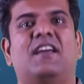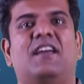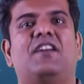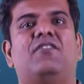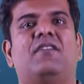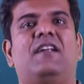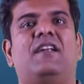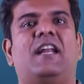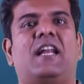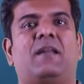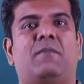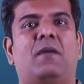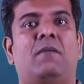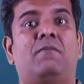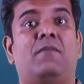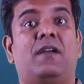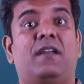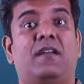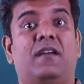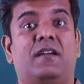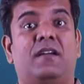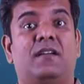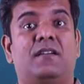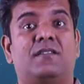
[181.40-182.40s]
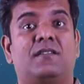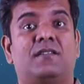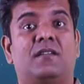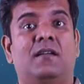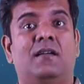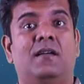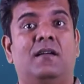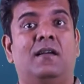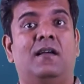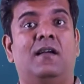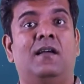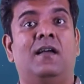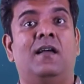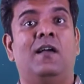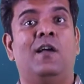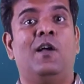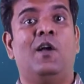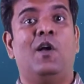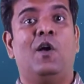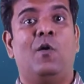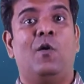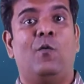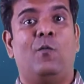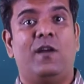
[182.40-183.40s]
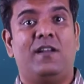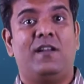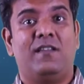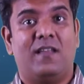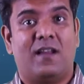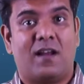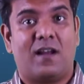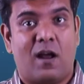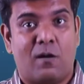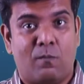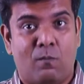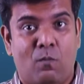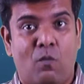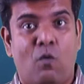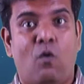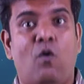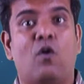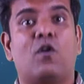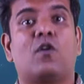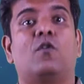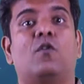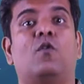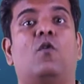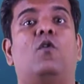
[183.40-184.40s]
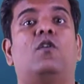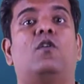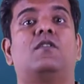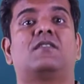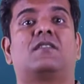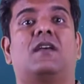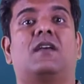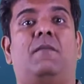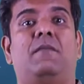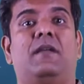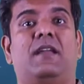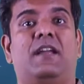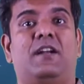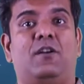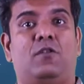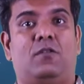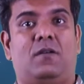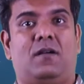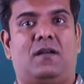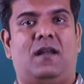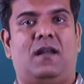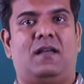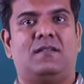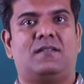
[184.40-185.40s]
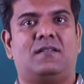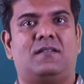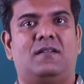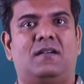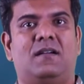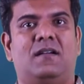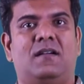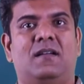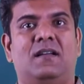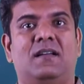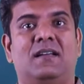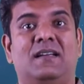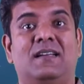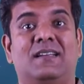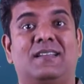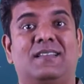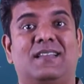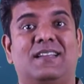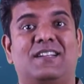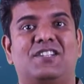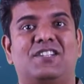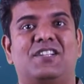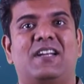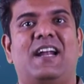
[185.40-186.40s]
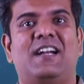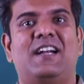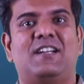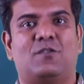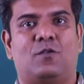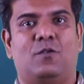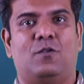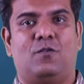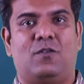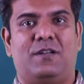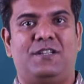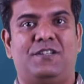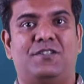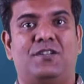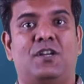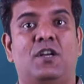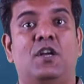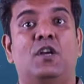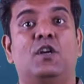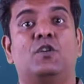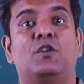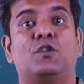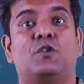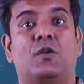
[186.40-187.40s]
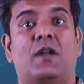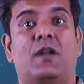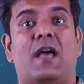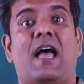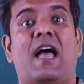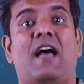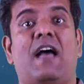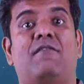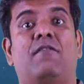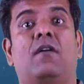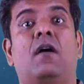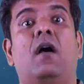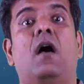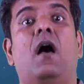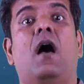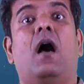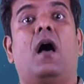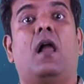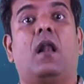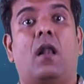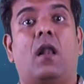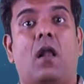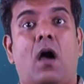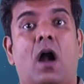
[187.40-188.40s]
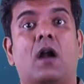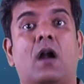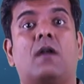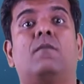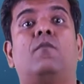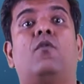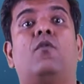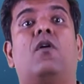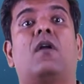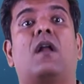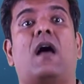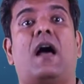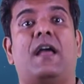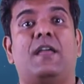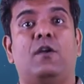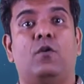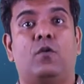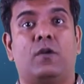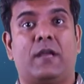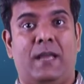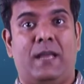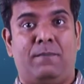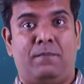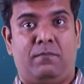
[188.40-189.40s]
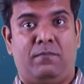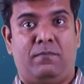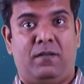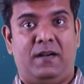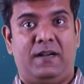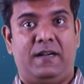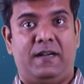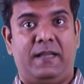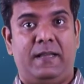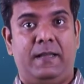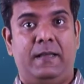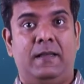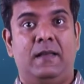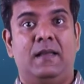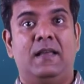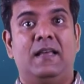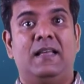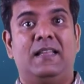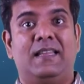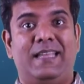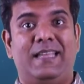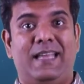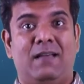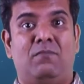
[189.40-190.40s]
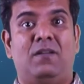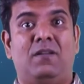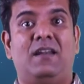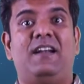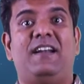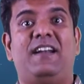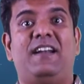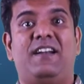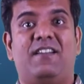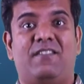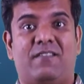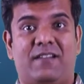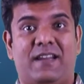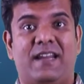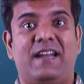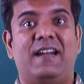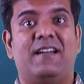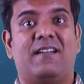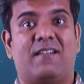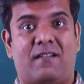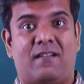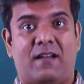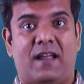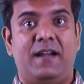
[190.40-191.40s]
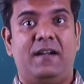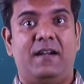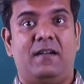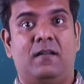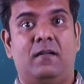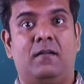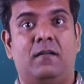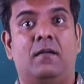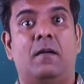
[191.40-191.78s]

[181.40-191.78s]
that you need to remember here is when there are more nodes coming into the cluster, the shared storage should have a lot more I.O. capability, the ability to read and write